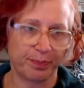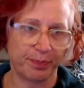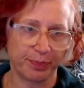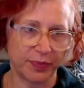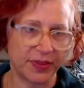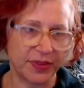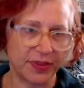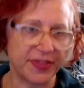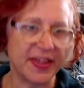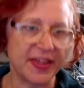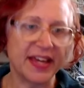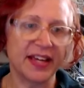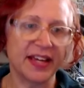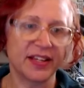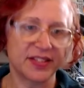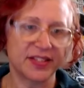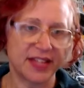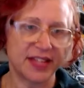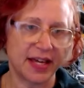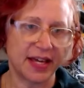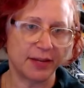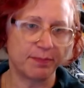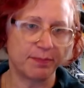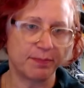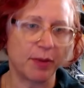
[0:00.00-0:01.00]
things
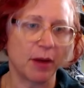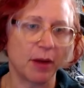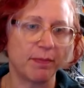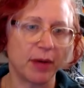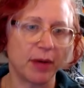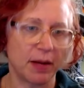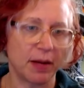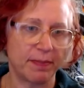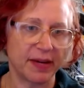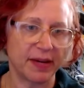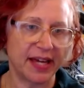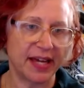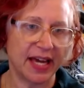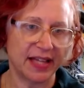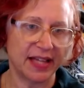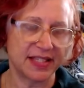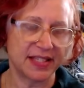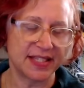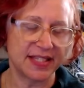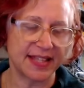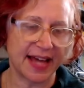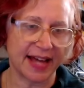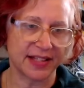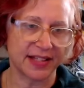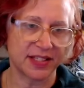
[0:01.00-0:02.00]
that bump up
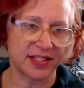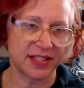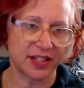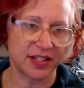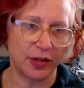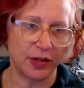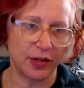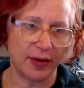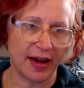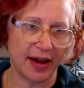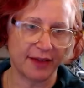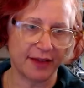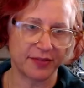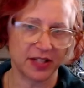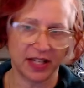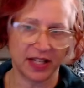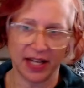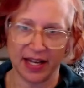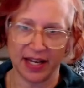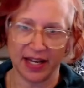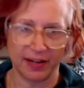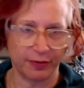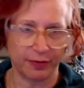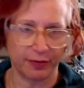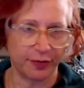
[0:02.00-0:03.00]
against that. So you have to
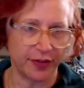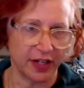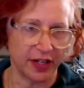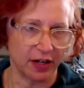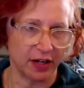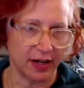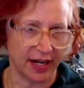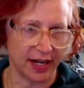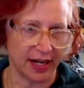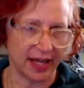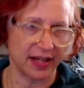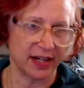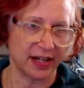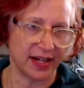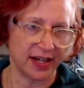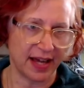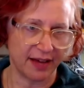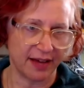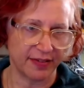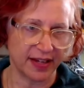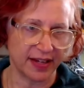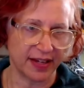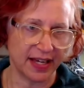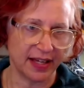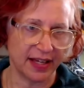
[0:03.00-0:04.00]
kind of figure out how to
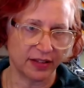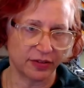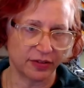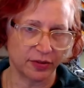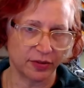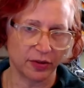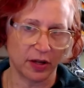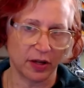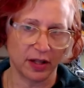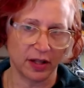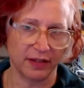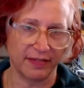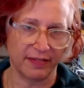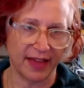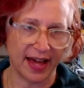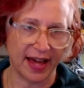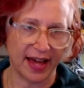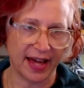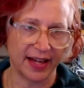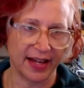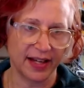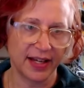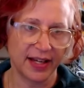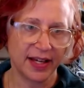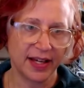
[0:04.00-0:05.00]
navigate through all of
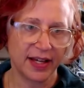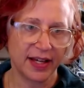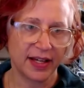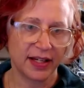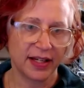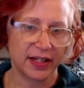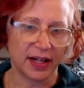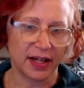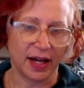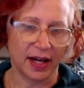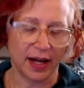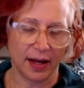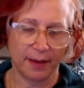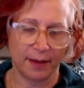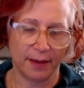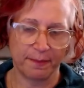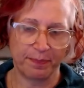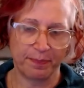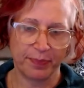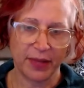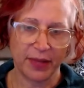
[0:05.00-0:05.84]
that. Um,